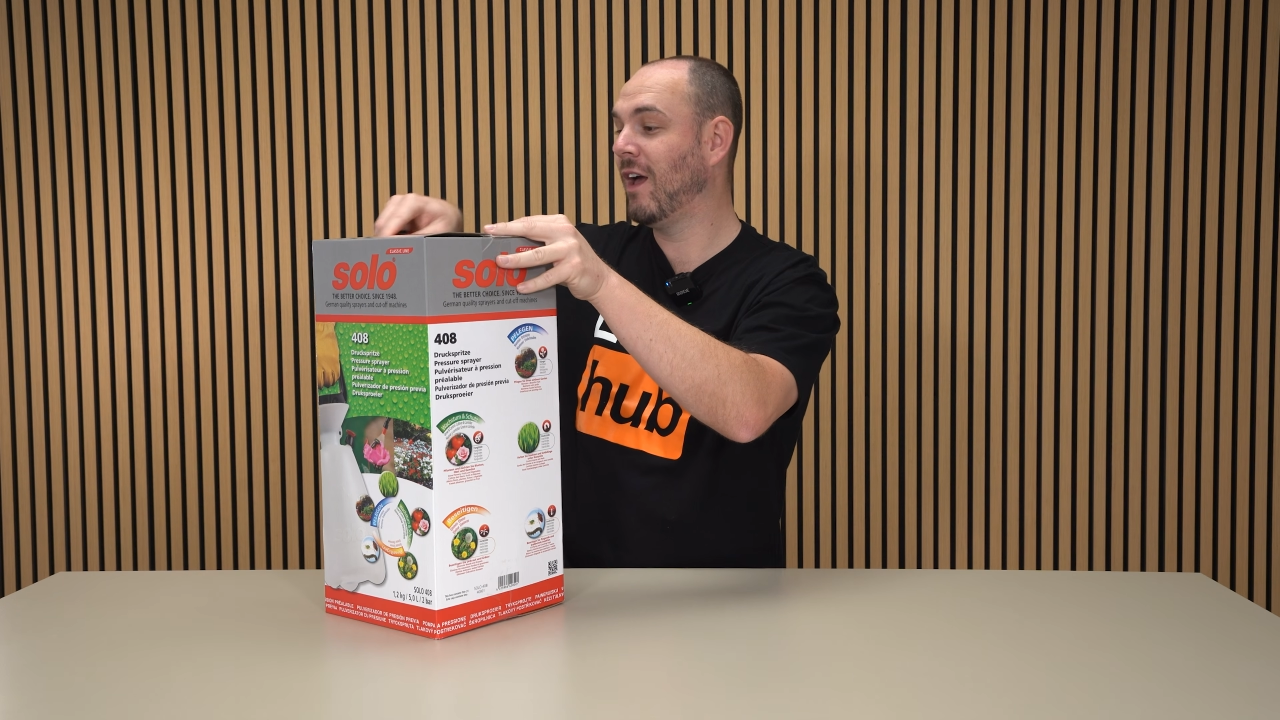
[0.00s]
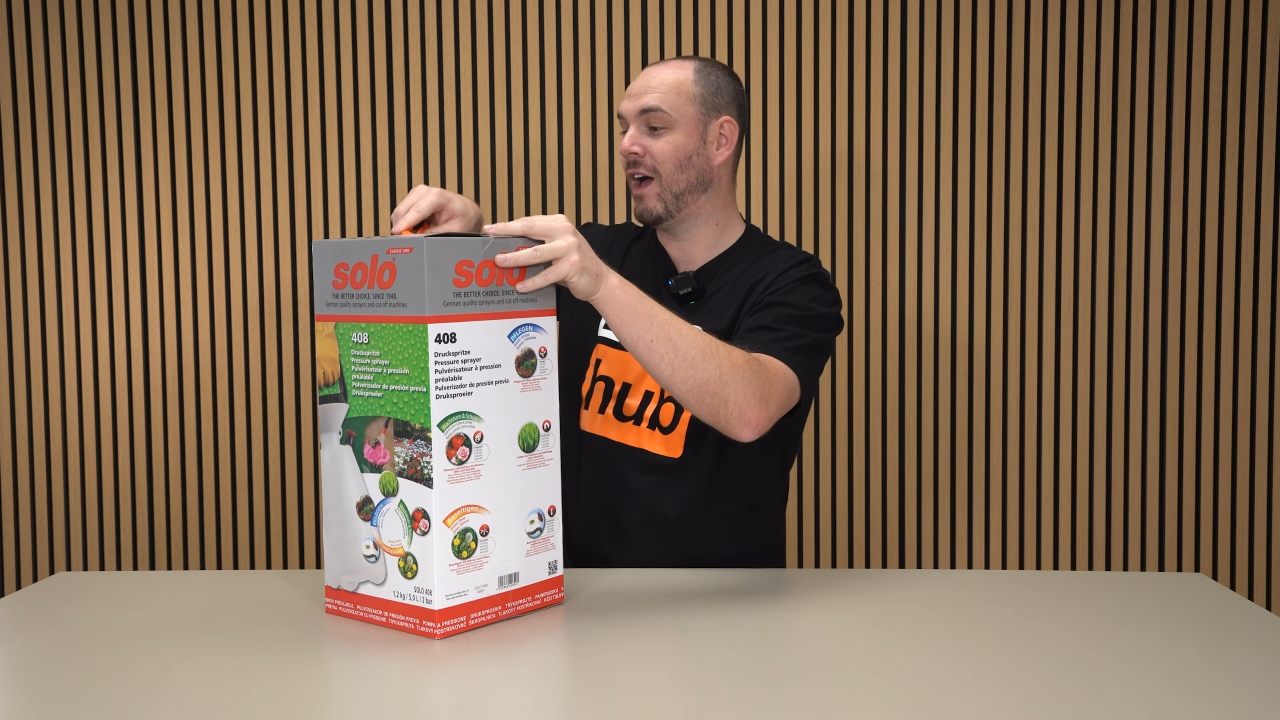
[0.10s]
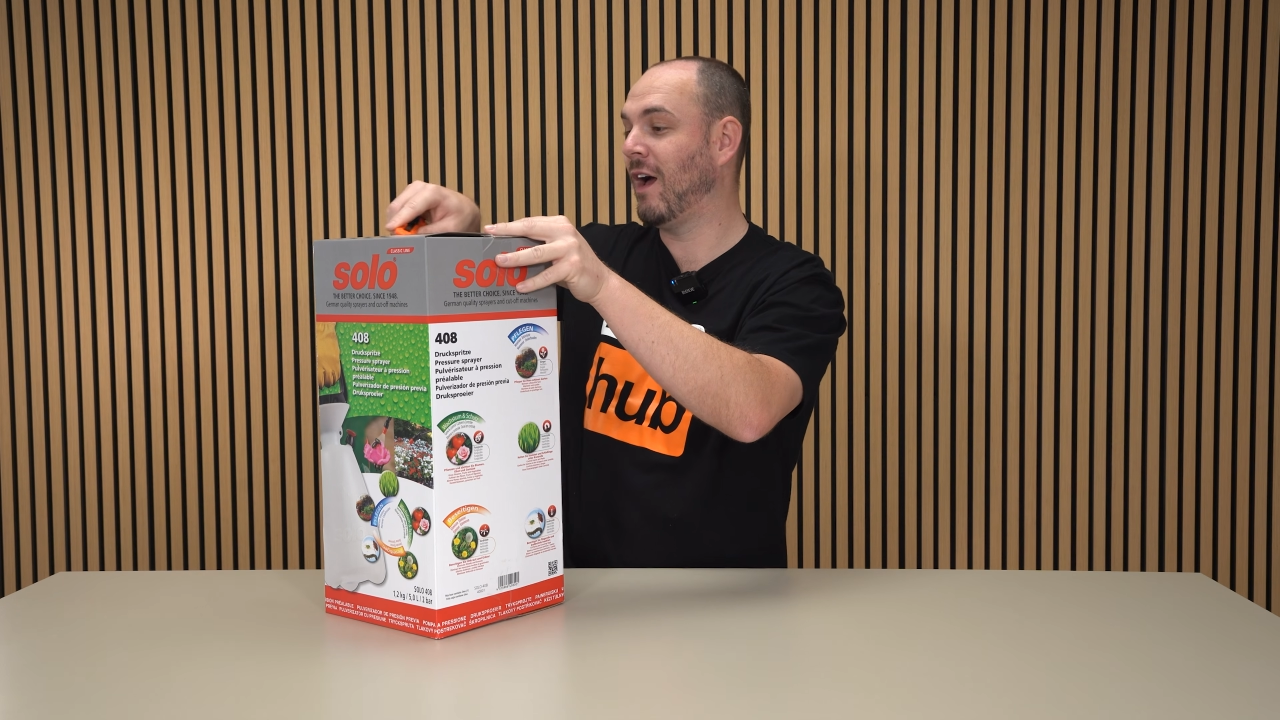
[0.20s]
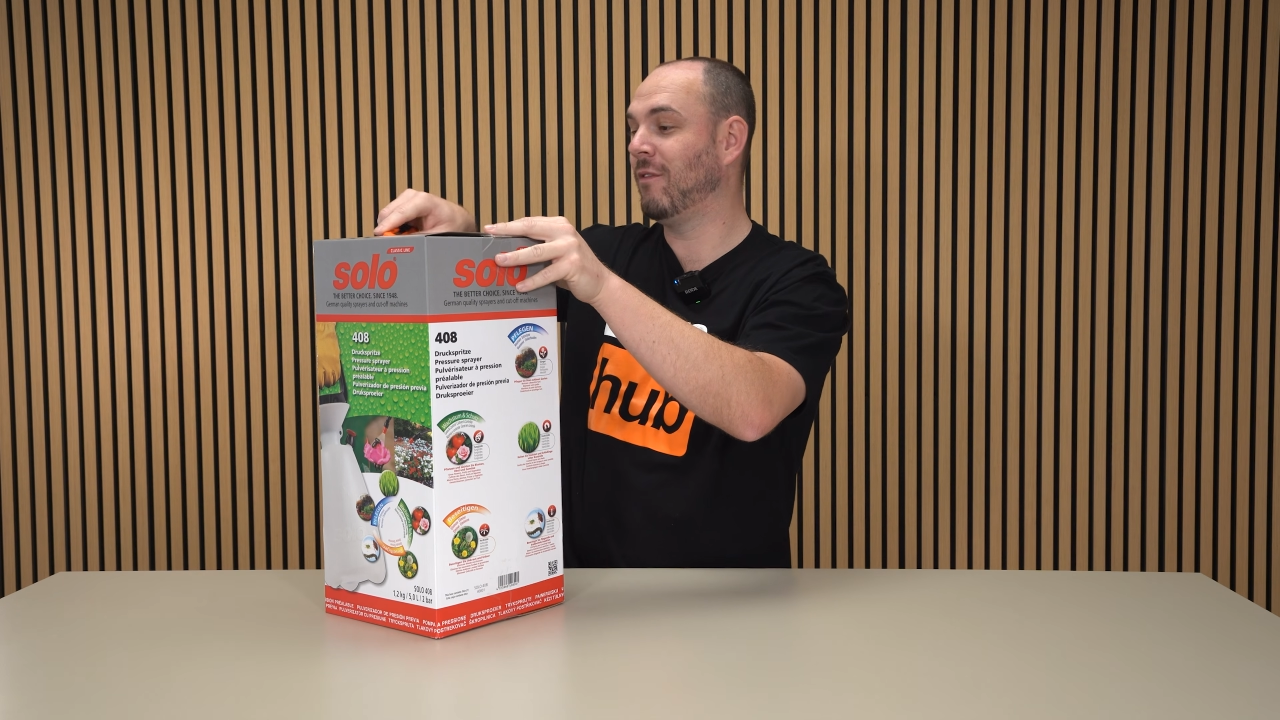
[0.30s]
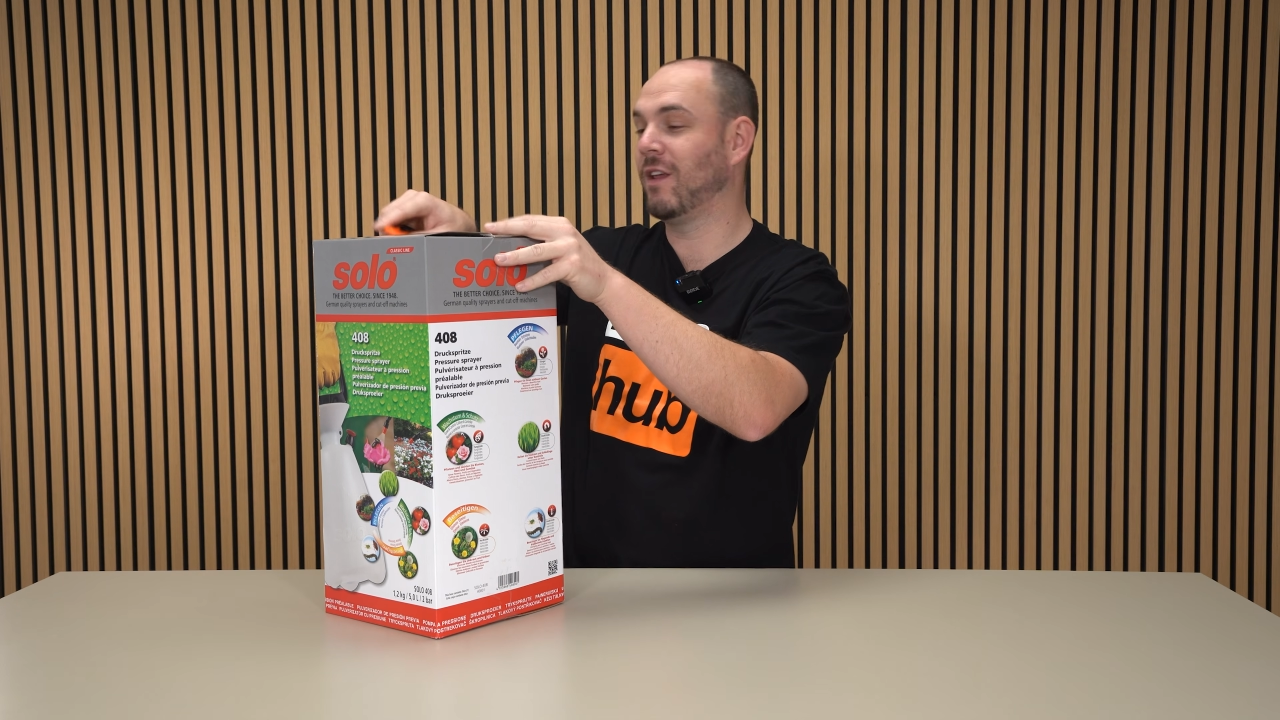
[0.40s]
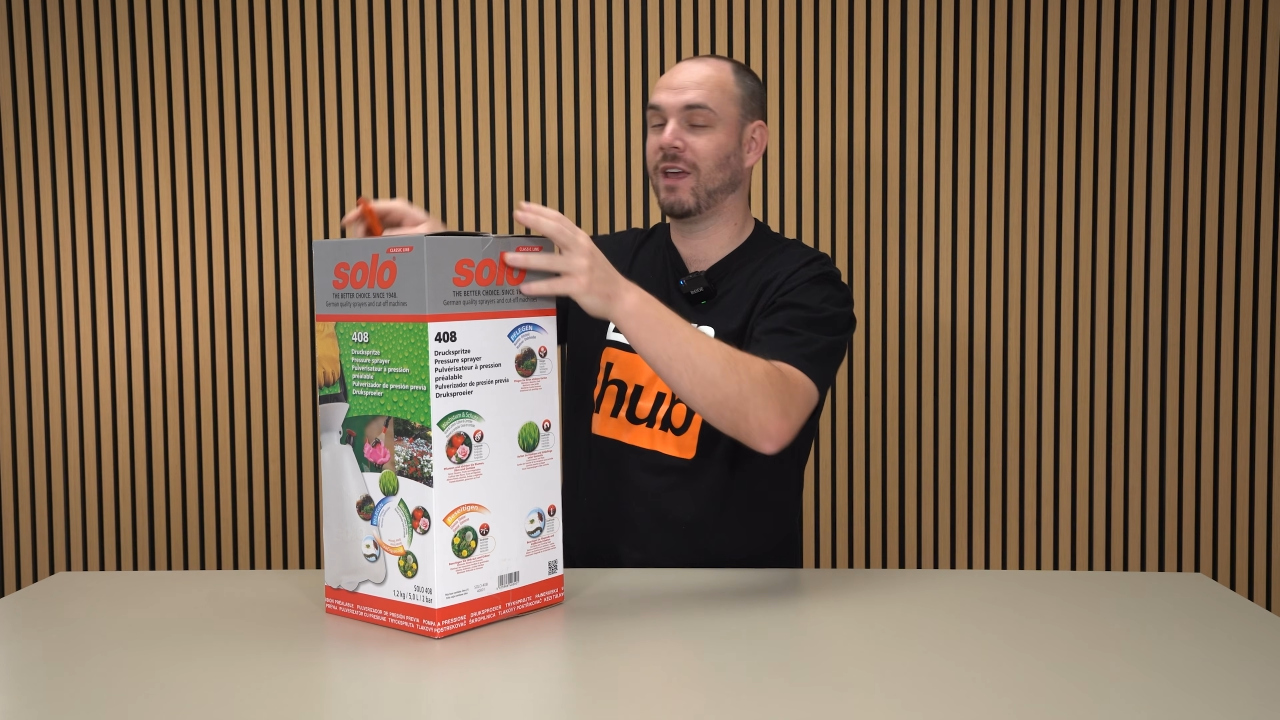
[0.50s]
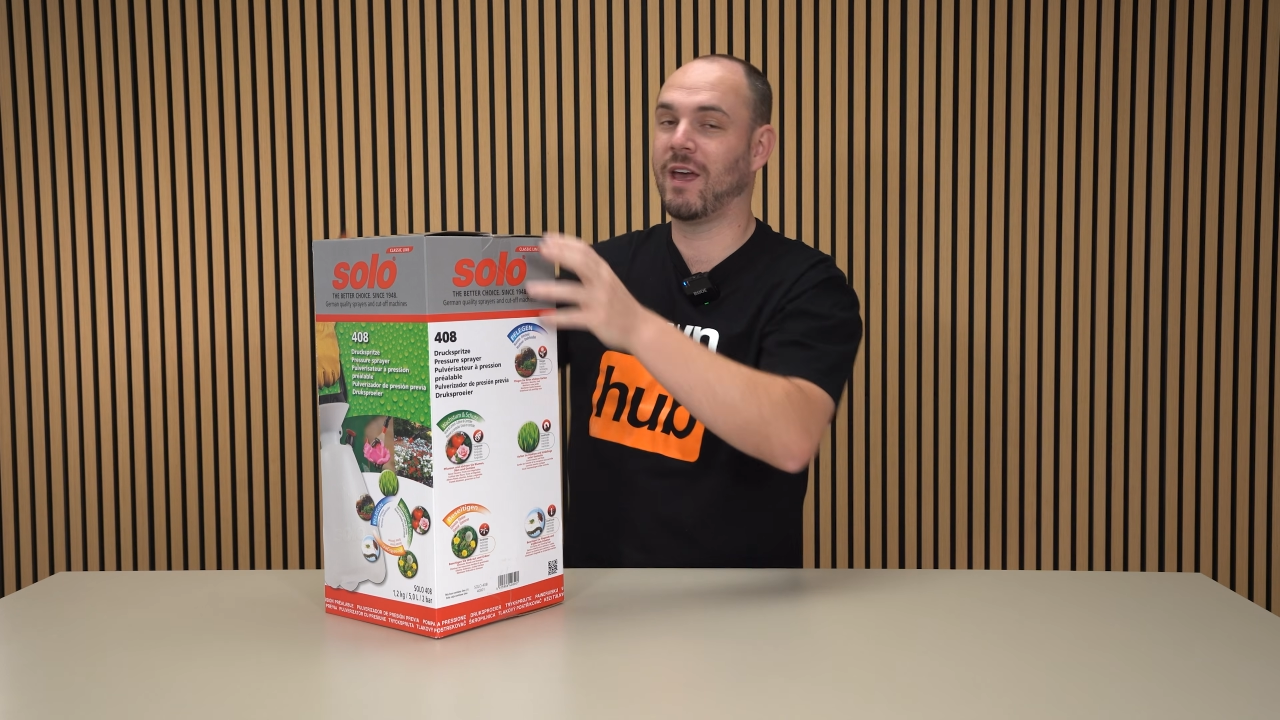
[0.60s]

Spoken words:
You can